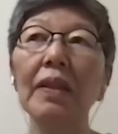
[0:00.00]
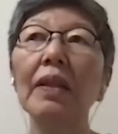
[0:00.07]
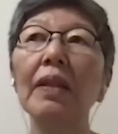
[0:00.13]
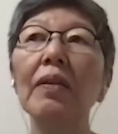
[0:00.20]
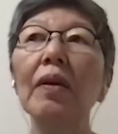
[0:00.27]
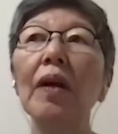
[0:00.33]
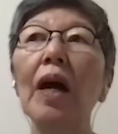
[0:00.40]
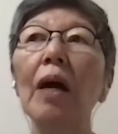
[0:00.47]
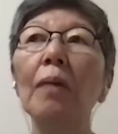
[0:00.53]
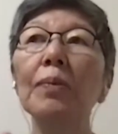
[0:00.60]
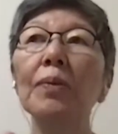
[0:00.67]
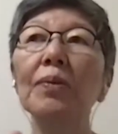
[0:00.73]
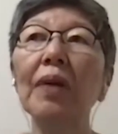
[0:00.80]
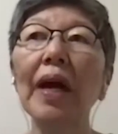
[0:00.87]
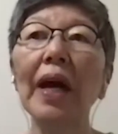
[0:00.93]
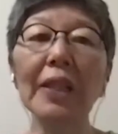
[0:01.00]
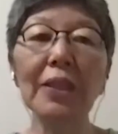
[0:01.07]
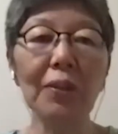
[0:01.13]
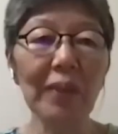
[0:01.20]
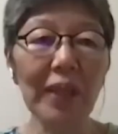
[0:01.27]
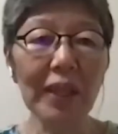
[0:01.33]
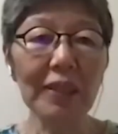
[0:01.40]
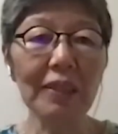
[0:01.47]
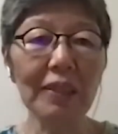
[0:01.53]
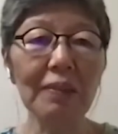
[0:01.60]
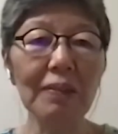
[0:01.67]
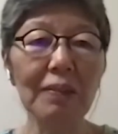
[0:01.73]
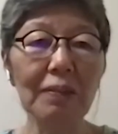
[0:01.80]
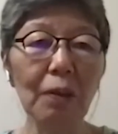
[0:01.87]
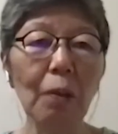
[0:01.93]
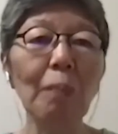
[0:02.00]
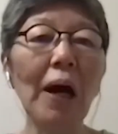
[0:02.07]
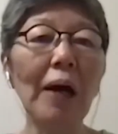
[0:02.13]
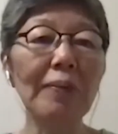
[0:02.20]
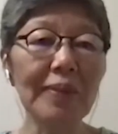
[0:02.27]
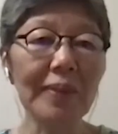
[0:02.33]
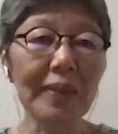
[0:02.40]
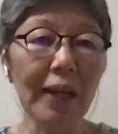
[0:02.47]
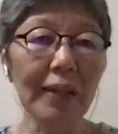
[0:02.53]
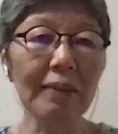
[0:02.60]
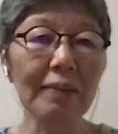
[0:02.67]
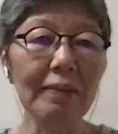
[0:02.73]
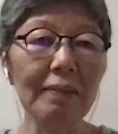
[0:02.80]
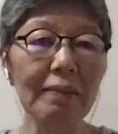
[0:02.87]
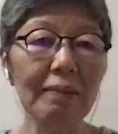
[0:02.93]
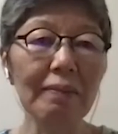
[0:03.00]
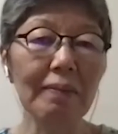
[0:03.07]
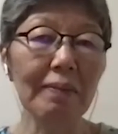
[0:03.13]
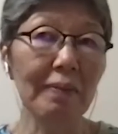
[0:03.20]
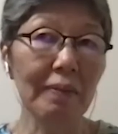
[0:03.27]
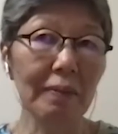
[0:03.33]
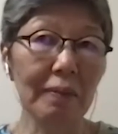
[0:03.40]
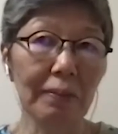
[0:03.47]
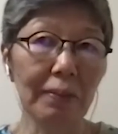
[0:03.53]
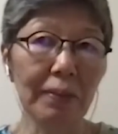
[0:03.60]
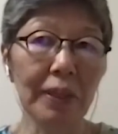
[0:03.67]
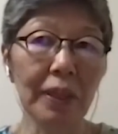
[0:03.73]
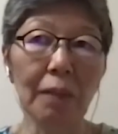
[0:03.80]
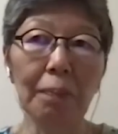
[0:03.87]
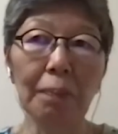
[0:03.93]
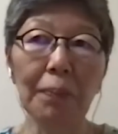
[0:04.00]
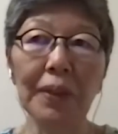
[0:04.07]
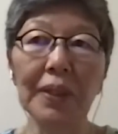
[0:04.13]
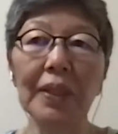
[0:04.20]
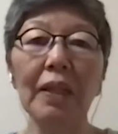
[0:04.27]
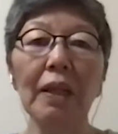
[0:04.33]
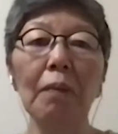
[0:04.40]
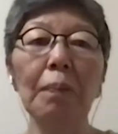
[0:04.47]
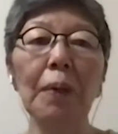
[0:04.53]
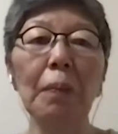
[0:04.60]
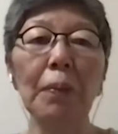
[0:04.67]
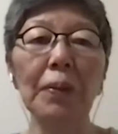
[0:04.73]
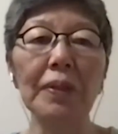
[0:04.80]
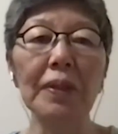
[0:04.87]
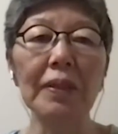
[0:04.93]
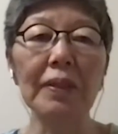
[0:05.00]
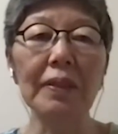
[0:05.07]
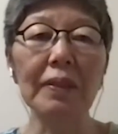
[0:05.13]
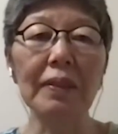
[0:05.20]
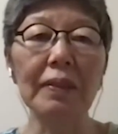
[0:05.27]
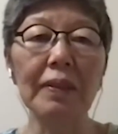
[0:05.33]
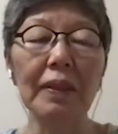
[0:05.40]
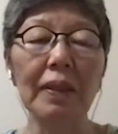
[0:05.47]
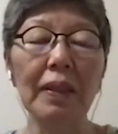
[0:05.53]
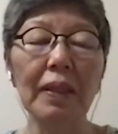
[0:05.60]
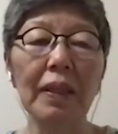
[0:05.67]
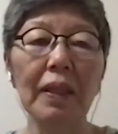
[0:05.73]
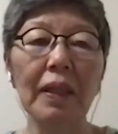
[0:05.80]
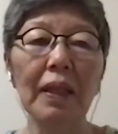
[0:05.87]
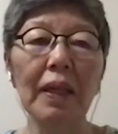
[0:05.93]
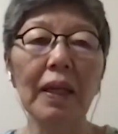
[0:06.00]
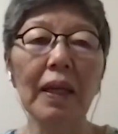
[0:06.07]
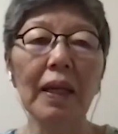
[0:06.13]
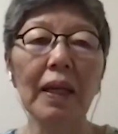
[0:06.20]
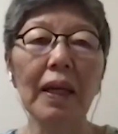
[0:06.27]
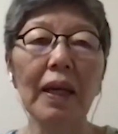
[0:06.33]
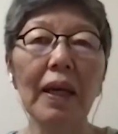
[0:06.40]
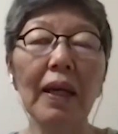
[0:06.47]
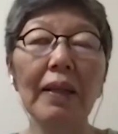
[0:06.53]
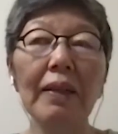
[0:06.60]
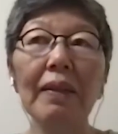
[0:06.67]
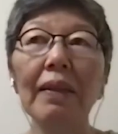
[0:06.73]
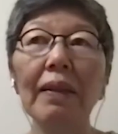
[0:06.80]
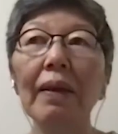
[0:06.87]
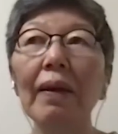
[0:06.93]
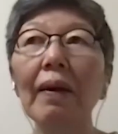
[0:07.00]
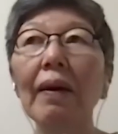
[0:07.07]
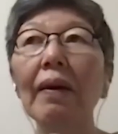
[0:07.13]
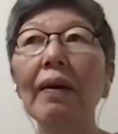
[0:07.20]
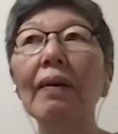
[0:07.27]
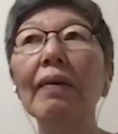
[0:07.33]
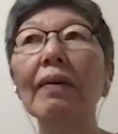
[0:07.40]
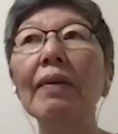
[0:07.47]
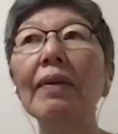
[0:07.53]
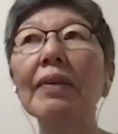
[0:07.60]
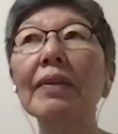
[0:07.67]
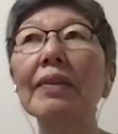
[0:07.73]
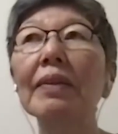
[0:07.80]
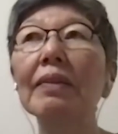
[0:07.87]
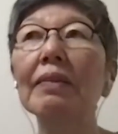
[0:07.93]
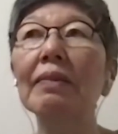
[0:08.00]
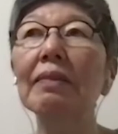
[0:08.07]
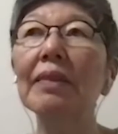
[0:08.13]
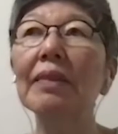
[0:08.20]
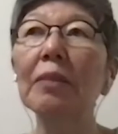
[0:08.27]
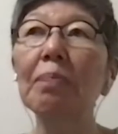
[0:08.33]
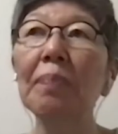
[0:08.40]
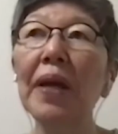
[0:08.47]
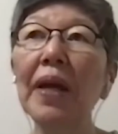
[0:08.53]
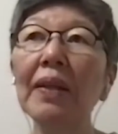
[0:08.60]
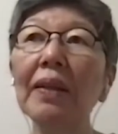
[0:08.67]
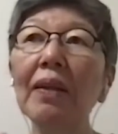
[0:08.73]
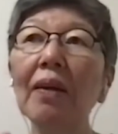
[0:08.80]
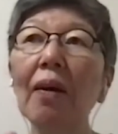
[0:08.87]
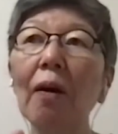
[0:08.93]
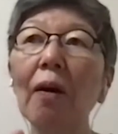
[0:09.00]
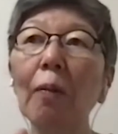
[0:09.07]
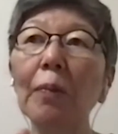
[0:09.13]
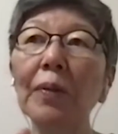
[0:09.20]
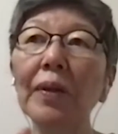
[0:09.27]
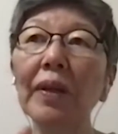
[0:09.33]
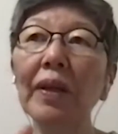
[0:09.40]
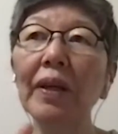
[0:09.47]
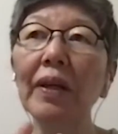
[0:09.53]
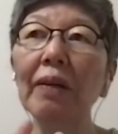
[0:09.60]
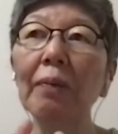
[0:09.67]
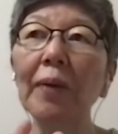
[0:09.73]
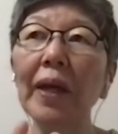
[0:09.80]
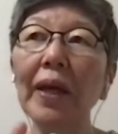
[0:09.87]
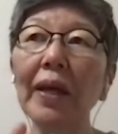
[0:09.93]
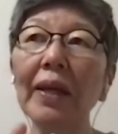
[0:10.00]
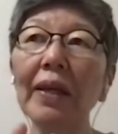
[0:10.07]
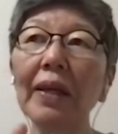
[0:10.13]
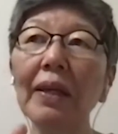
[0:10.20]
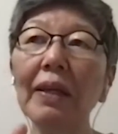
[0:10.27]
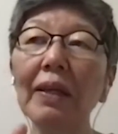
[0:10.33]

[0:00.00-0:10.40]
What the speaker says: You have to isolate from outside for the political purposes. And it's depend of the way